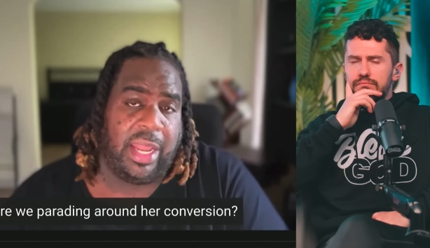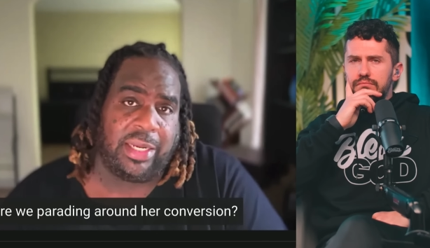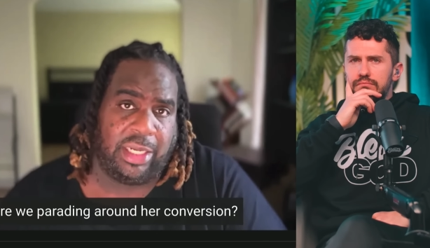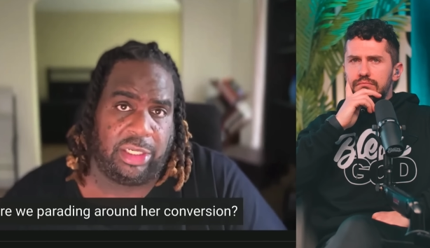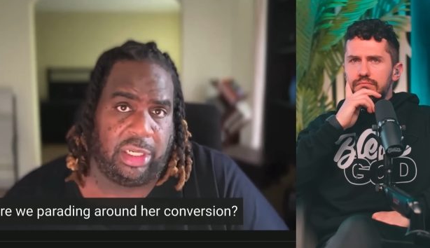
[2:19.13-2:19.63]

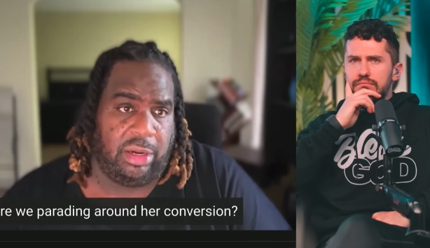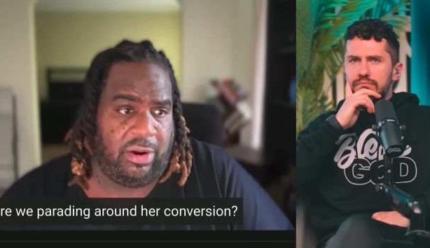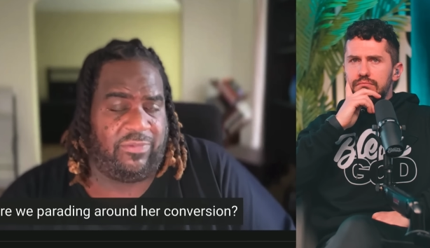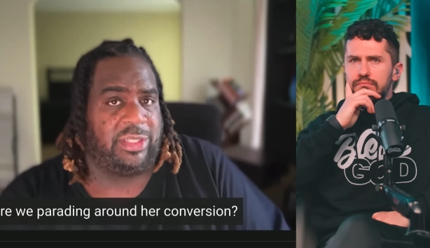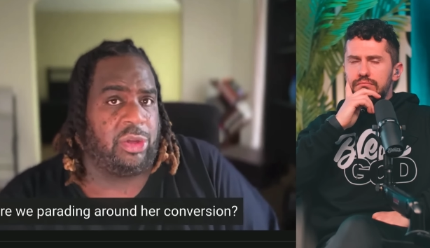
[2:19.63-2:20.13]
Speaker 1: connected to
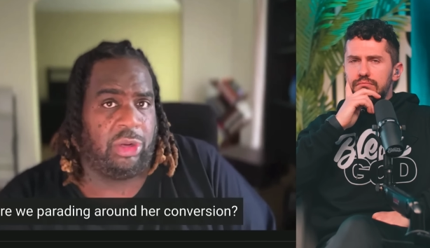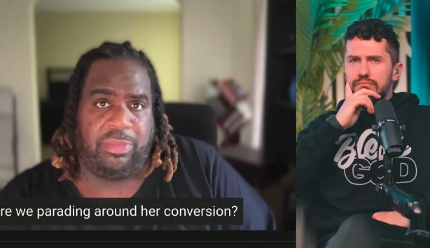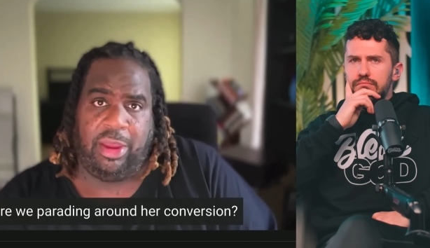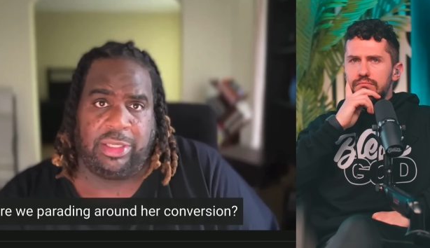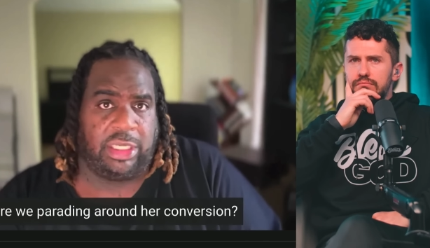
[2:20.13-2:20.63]
her physical
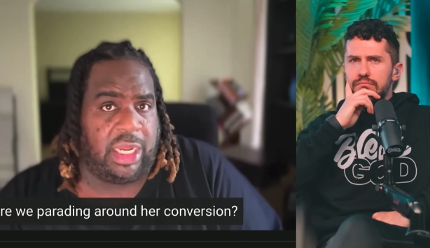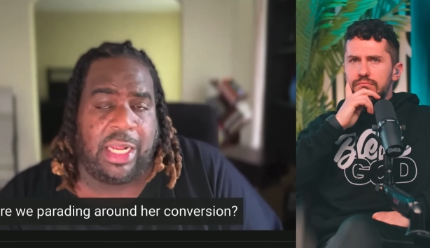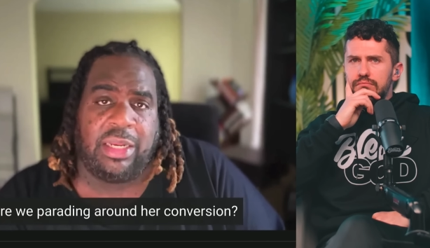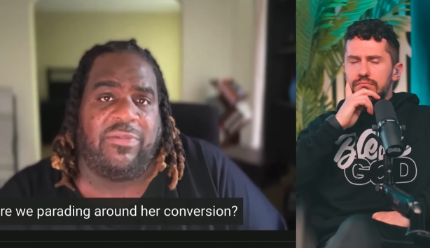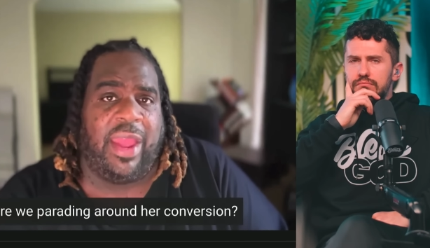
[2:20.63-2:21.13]
appearance. It's
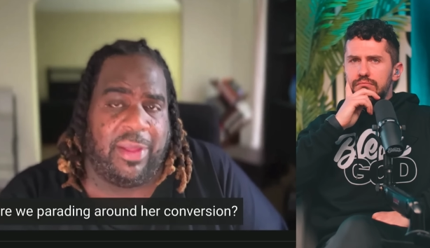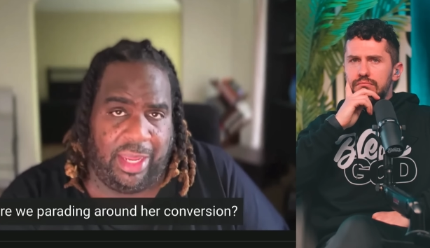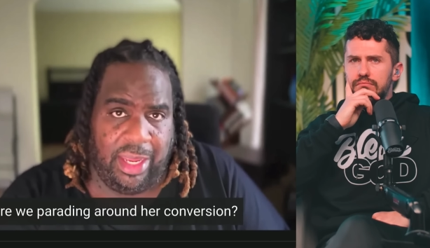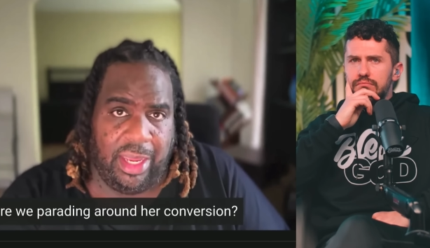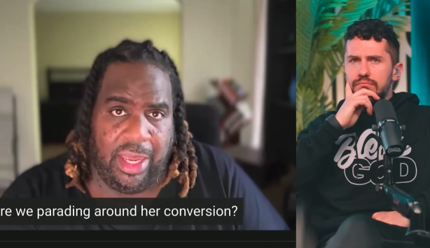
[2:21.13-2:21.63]
connected to vanity.